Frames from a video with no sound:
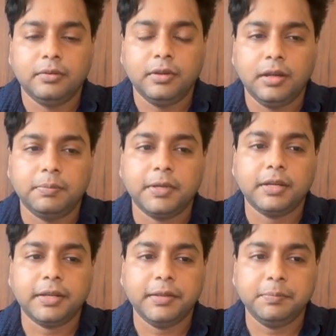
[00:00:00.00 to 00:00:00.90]

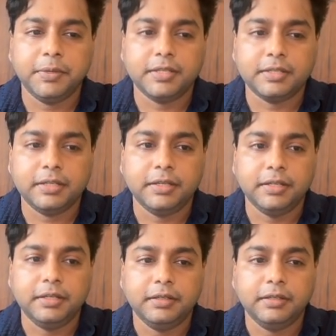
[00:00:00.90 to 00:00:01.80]
After I pasted
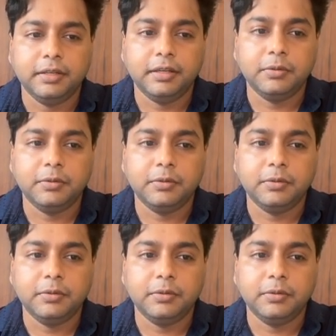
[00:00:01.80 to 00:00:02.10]
it, it